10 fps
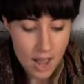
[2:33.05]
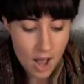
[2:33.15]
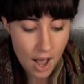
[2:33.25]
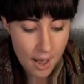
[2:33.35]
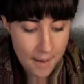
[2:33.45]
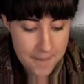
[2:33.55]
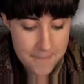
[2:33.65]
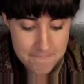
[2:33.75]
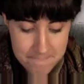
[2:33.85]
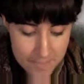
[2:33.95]

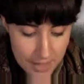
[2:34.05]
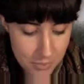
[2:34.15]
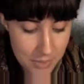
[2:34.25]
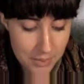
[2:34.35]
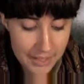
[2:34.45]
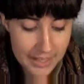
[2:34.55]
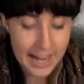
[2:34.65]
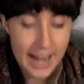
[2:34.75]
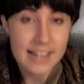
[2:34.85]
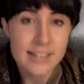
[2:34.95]
we really
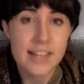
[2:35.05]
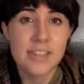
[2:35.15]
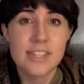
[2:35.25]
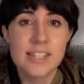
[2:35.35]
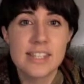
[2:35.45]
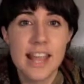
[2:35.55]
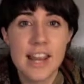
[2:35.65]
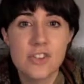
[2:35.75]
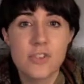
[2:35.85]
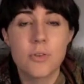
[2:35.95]
kind of set the
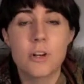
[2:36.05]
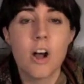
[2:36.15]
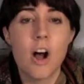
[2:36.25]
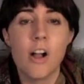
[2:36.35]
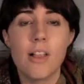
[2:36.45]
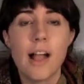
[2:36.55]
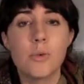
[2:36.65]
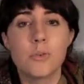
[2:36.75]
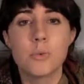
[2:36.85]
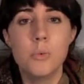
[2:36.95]
stage for an
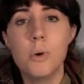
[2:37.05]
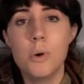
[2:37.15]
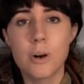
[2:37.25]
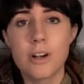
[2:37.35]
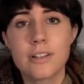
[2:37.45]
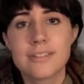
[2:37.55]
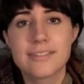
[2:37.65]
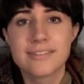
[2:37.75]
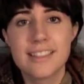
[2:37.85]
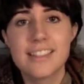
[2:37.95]
all-out war,
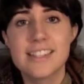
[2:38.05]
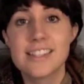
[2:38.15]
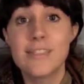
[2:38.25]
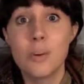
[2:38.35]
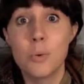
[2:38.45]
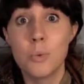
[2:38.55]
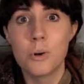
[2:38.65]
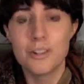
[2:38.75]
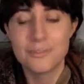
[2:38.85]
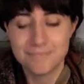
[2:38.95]
the Civil
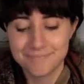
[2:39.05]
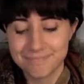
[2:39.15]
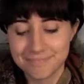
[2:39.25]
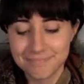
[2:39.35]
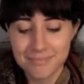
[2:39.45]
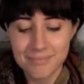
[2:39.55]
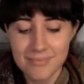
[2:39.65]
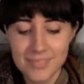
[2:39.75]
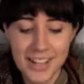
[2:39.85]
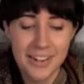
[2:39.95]
War.
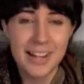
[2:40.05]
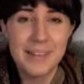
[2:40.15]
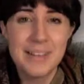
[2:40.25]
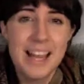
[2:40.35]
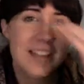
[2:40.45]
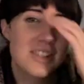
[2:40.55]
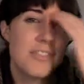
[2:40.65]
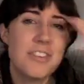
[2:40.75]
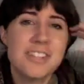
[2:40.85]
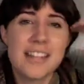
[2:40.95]
All right, so
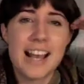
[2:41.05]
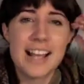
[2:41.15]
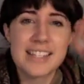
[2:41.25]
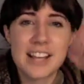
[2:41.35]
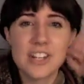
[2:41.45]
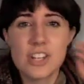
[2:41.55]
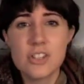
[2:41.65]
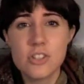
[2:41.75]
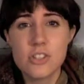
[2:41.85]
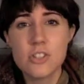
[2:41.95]
first
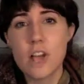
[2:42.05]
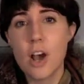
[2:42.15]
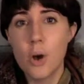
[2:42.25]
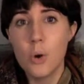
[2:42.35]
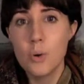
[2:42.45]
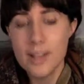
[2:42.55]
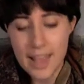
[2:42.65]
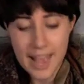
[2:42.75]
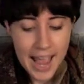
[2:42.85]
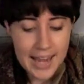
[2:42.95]
section, Stowe
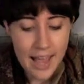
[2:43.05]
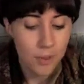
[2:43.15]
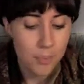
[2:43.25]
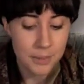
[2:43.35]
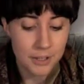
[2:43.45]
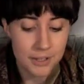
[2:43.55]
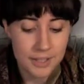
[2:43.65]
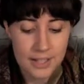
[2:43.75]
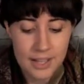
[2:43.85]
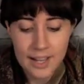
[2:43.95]
and Helper,
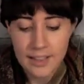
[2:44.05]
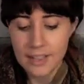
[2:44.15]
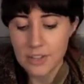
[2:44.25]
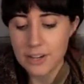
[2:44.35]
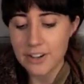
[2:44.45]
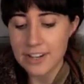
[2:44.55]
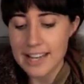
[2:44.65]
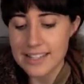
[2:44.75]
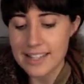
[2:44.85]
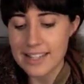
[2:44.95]
literary
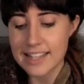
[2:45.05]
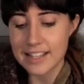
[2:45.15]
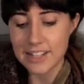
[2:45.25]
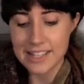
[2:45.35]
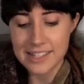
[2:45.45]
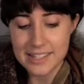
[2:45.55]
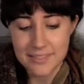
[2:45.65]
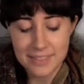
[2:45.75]
incendiaries.